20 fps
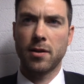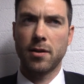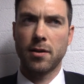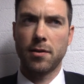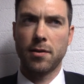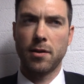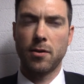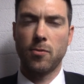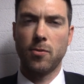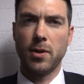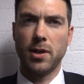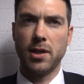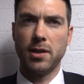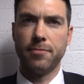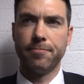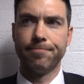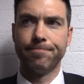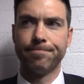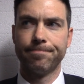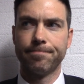I think we
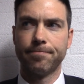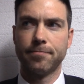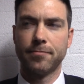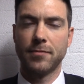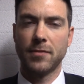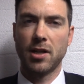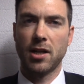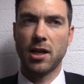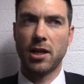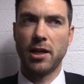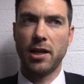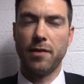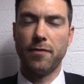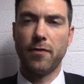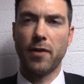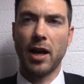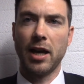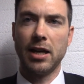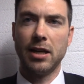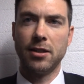kind of
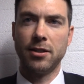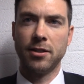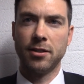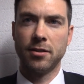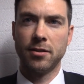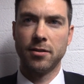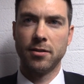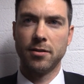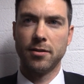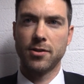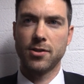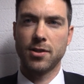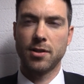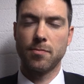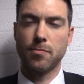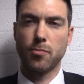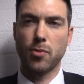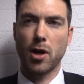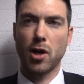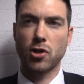invited
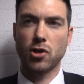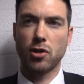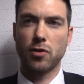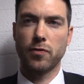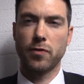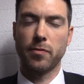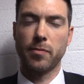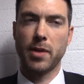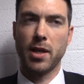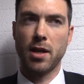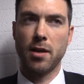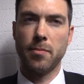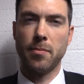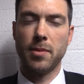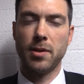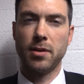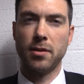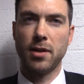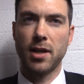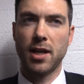some pressure from them
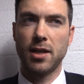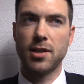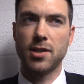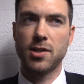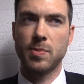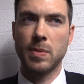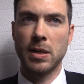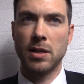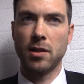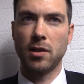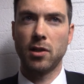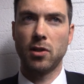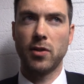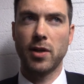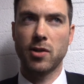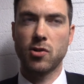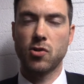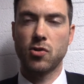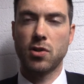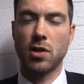and had to spend a little
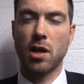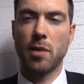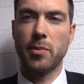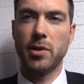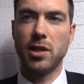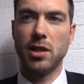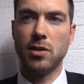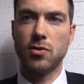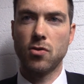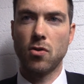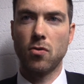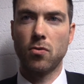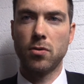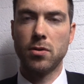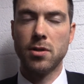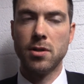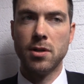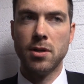extra time in D zone.